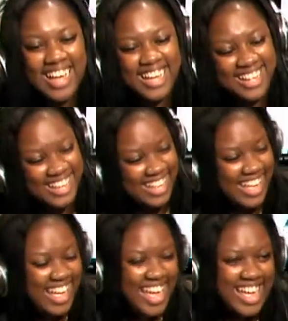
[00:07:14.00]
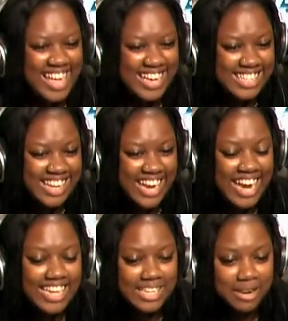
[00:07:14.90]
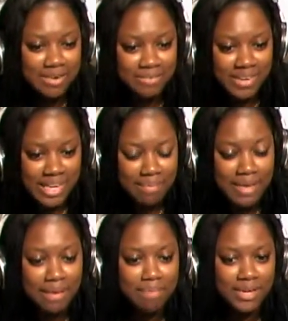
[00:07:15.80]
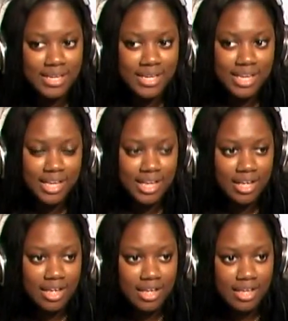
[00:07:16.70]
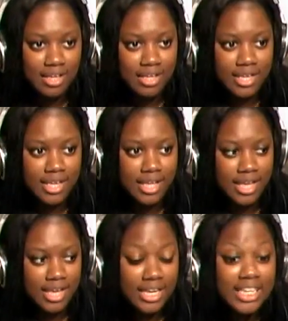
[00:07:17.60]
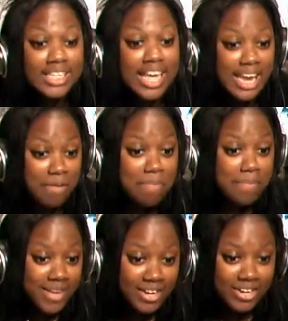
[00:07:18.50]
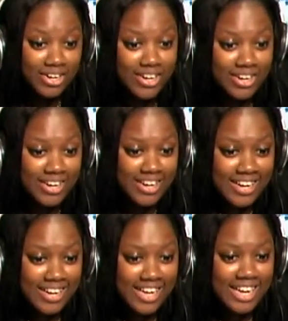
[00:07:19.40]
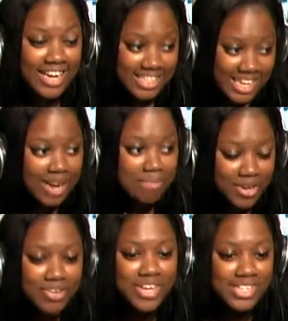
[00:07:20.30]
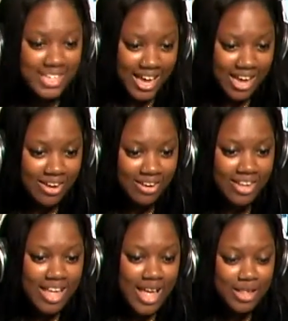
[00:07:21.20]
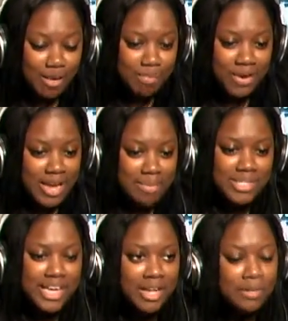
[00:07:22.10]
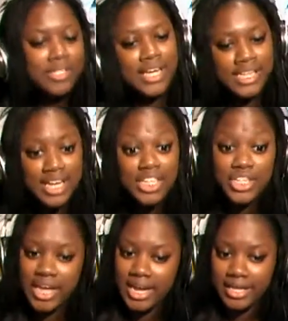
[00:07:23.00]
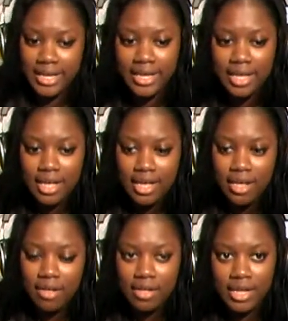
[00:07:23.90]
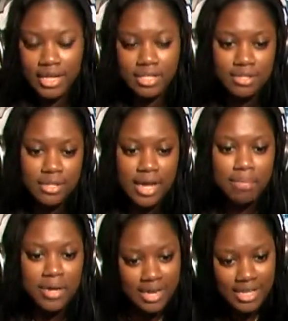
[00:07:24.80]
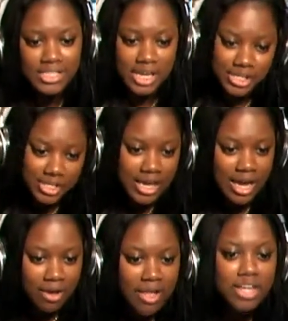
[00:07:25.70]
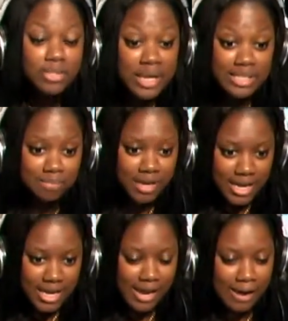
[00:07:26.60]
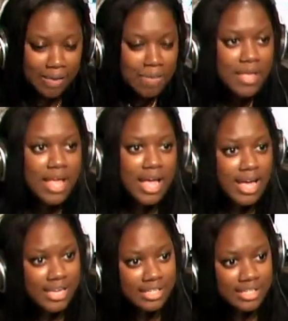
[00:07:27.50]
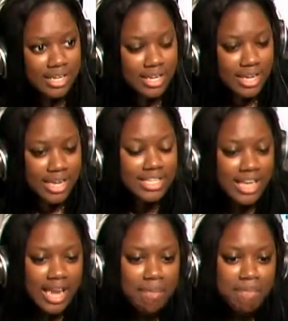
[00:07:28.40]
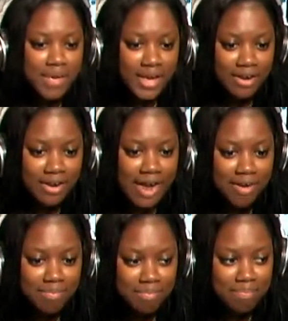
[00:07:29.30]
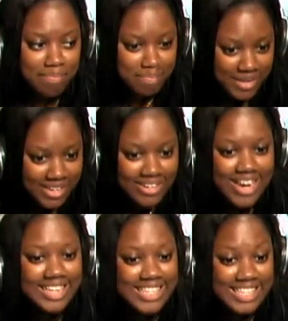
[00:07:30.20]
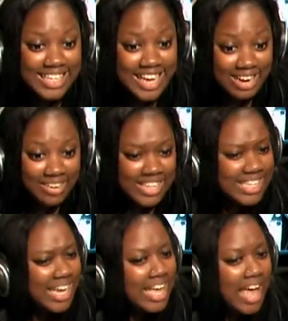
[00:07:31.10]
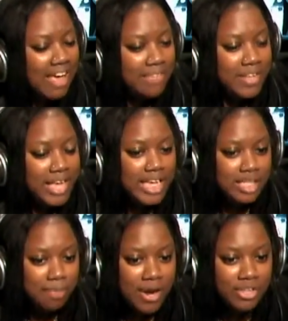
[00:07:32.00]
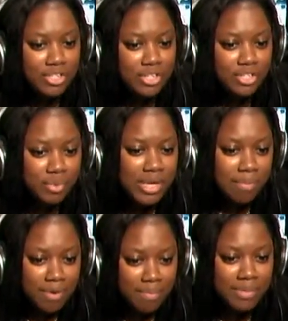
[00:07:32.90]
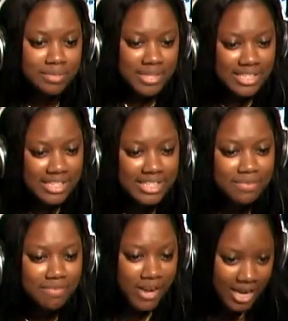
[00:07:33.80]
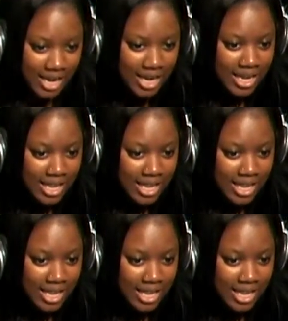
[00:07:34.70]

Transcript: Oh yeah, him. he's like he's like really big, but he's getting bigger. Really? He's getting big. You could tell, and they're putting him in tight clothes. Like he's actually getting like a, like a little like media attention now. Mm-hmm. So he mm-hmm. has money now, and he's like getting bigger and bigger, and it's scary. It's like I feel like his parents are doing it on purpose because it's funny.